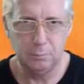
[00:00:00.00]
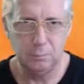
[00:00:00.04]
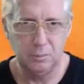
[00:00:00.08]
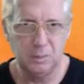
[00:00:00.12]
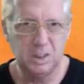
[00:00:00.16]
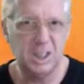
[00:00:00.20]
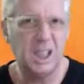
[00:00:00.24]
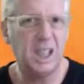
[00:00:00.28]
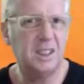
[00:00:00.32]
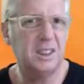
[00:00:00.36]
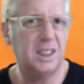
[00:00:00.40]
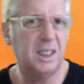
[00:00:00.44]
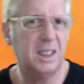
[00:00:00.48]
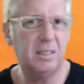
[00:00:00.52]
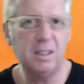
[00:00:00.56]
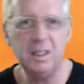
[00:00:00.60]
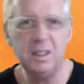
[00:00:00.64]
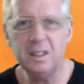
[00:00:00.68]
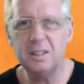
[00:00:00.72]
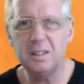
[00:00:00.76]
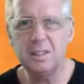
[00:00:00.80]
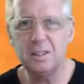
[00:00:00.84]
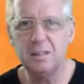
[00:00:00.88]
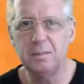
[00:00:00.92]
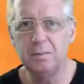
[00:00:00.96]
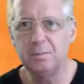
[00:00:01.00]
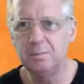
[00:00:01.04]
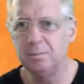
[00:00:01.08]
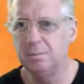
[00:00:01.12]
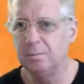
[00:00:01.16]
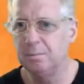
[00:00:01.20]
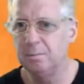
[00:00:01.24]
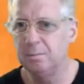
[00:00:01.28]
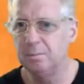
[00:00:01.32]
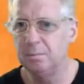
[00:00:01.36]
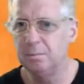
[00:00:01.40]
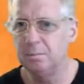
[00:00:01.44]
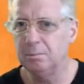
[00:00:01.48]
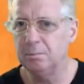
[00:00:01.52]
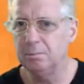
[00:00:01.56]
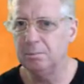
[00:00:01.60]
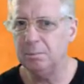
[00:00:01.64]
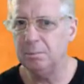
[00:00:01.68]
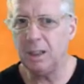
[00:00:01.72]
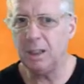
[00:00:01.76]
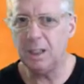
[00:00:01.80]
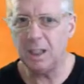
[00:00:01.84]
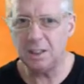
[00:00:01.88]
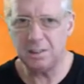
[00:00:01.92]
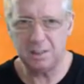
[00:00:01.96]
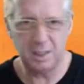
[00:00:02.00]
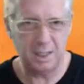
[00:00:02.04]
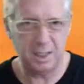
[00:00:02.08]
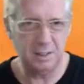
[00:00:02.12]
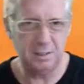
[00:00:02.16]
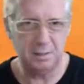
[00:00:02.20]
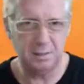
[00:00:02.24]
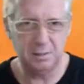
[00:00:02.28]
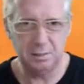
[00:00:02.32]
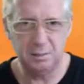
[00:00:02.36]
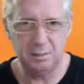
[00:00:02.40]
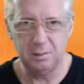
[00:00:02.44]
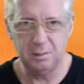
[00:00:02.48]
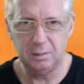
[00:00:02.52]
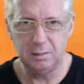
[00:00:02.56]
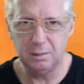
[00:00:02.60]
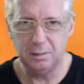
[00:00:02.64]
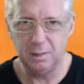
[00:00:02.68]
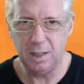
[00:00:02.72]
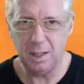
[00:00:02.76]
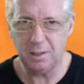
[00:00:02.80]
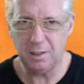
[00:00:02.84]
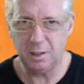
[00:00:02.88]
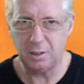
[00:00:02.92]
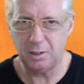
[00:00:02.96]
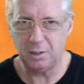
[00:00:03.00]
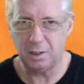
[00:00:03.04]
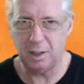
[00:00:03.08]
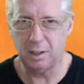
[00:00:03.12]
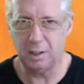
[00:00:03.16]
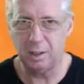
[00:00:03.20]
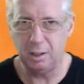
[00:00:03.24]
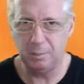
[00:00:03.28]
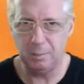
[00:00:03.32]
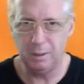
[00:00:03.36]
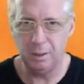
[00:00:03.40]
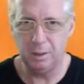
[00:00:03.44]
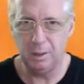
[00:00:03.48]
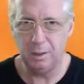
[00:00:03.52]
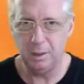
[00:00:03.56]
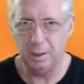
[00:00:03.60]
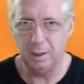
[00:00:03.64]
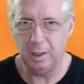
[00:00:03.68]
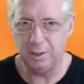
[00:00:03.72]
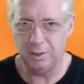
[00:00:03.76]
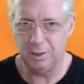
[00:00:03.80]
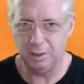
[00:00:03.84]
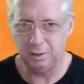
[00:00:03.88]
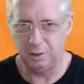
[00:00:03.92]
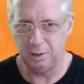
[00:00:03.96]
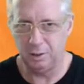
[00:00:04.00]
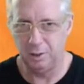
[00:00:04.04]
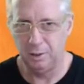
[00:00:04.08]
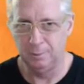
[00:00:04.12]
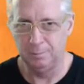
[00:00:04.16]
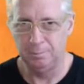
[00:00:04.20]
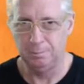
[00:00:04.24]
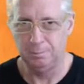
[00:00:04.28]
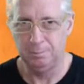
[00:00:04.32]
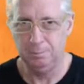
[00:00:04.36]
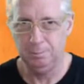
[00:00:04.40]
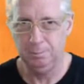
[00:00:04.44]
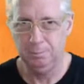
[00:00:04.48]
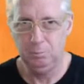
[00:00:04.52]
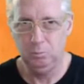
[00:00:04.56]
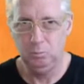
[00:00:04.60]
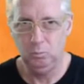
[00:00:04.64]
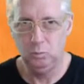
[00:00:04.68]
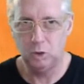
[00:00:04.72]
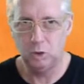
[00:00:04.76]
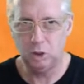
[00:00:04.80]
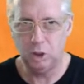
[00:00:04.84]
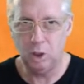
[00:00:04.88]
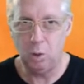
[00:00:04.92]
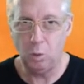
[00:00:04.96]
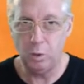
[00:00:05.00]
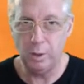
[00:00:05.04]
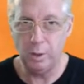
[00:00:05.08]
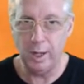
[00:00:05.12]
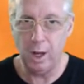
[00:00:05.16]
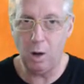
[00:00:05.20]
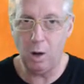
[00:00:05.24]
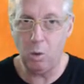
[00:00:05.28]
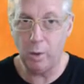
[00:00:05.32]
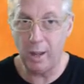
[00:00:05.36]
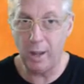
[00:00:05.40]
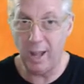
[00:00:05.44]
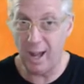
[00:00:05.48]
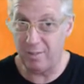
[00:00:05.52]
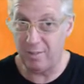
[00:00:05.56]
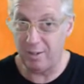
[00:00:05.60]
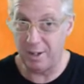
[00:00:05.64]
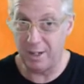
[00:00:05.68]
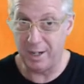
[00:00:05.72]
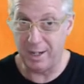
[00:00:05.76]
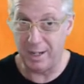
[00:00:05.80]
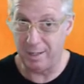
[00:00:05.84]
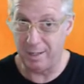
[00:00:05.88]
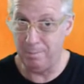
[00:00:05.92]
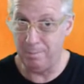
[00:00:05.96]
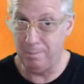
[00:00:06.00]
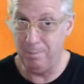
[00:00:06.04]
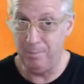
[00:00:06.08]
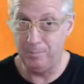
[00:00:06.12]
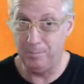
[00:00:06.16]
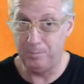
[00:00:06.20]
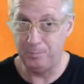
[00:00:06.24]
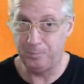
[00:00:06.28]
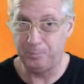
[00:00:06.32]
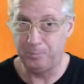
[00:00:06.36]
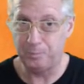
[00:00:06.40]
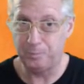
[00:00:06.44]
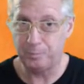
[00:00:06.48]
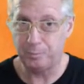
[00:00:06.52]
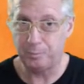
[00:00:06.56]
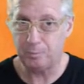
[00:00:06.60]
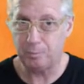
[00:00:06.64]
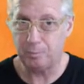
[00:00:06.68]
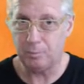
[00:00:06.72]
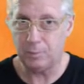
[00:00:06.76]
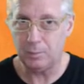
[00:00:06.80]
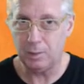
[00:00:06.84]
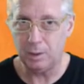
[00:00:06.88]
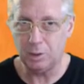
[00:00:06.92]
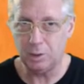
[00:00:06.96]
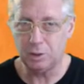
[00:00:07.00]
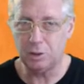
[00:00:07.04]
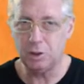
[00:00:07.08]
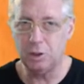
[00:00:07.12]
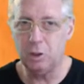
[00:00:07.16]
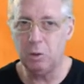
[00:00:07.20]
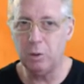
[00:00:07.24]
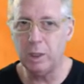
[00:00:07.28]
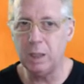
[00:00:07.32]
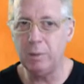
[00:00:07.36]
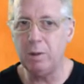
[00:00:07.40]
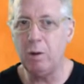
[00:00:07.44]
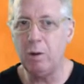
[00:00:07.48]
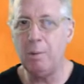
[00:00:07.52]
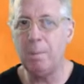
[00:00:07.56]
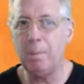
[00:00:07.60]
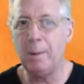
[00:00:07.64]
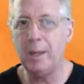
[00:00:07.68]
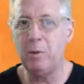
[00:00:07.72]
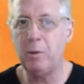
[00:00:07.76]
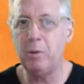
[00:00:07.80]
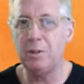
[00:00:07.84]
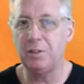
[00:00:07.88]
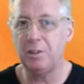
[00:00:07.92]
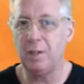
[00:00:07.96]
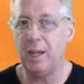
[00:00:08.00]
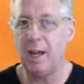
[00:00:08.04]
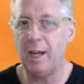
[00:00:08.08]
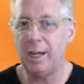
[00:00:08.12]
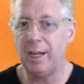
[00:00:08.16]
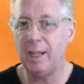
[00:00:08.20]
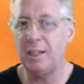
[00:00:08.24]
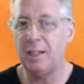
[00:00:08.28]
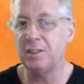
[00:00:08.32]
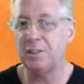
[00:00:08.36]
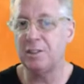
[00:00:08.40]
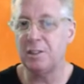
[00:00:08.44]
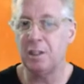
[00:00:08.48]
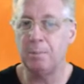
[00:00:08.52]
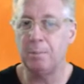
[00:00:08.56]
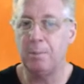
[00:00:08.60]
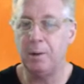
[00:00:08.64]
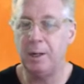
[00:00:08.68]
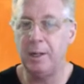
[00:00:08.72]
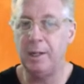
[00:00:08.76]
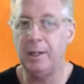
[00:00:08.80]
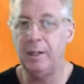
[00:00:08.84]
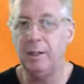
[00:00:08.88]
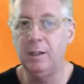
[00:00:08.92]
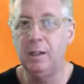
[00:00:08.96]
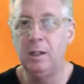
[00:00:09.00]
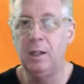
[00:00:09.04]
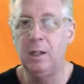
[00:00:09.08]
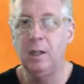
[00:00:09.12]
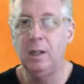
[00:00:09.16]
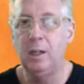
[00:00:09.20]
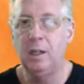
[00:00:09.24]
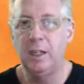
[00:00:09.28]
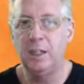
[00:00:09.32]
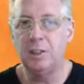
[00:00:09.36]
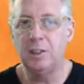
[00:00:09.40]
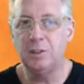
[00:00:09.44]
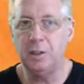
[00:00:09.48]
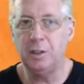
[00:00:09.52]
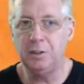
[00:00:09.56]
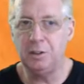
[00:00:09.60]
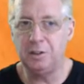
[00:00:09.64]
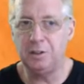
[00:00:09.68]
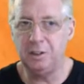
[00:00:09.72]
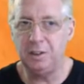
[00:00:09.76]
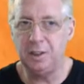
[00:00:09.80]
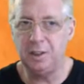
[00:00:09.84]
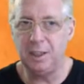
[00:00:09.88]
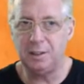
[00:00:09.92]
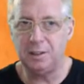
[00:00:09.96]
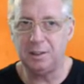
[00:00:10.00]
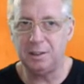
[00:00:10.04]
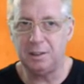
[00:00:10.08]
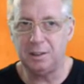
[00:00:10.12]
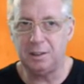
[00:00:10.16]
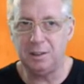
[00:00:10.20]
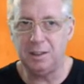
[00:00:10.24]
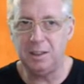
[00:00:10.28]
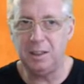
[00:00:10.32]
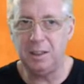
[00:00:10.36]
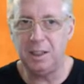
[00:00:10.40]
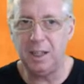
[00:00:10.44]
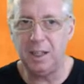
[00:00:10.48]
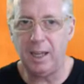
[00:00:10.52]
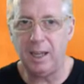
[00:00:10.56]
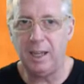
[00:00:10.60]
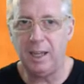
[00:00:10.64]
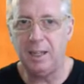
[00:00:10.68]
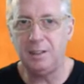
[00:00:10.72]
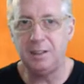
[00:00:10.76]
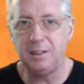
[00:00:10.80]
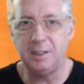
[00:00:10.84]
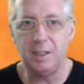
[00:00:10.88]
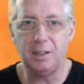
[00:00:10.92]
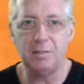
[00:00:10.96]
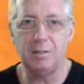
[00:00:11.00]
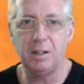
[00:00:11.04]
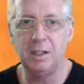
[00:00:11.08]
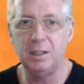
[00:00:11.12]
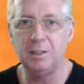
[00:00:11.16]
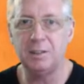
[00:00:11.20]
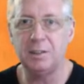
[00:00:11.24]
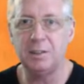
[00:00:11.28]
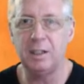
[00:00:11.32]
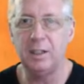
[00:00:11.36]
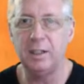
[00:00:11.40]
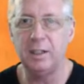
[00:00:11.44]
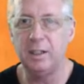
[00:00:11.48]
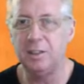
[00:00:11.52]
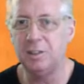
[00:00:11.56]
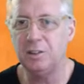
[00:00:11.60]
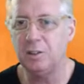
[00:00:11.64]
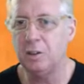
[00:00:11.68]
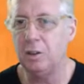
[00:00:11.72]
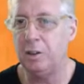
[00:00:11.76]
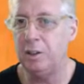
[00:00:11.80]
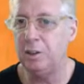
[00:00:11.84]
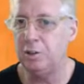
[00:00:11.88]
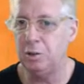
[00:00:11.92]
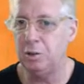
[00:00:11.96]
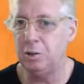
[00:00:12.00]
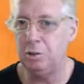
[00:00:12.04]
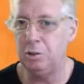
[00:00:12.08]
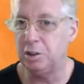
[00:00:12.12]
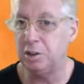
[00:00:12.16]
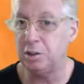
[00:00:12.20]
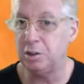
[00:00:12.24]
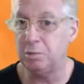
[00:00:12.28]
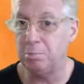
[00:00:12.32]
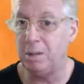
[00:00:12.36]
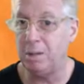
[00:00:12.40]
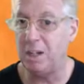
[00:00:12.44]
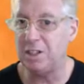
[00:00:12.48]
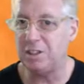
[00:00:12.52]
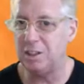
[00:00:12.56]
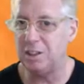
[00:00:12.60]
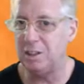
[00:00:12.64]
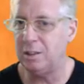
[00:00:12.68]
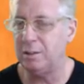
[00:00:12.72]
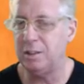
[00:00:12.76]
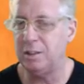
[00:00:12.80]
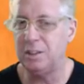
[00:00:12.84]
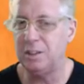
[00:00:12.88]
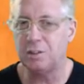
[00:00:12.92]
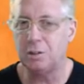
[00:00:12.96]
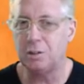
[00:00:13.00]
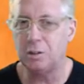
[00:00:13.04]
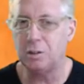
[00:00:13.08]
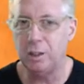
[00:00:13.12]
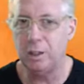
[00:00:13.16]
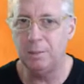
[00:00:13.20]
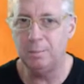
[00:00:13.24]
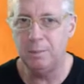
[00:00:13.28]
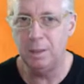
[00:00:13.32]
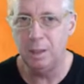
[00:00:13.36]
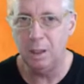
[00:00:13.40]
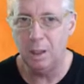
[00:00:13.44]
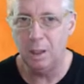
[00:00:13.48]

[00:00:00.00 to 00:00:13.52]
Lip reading: Terrans? No, that's nice. That sounds nice. Come on, let's use it. So now we have a name. So whenever we play against a player, he's going to see that TA Terrans is going to smash in and destroy him.